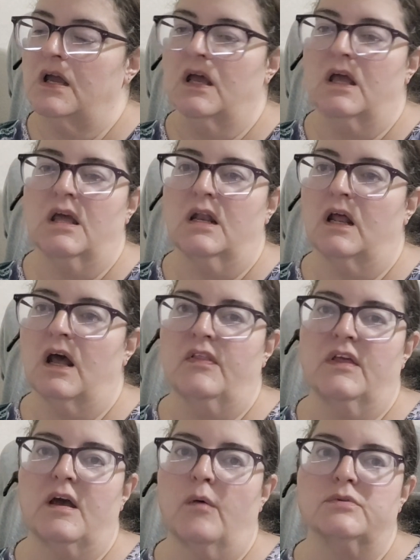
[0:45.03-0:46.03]
and I
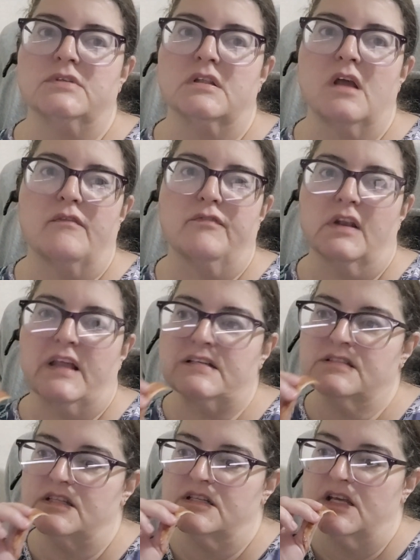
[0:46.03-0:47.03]
think I was in there for less
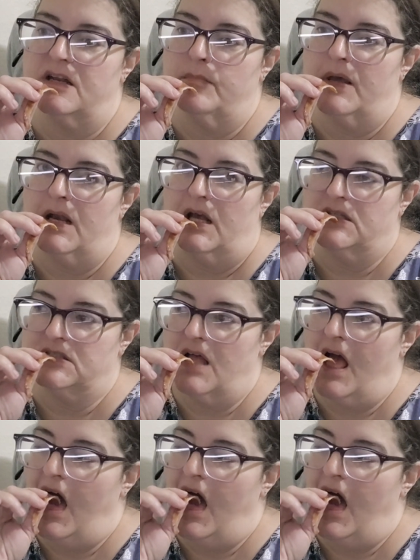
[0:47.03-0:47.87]
than 10 minutes.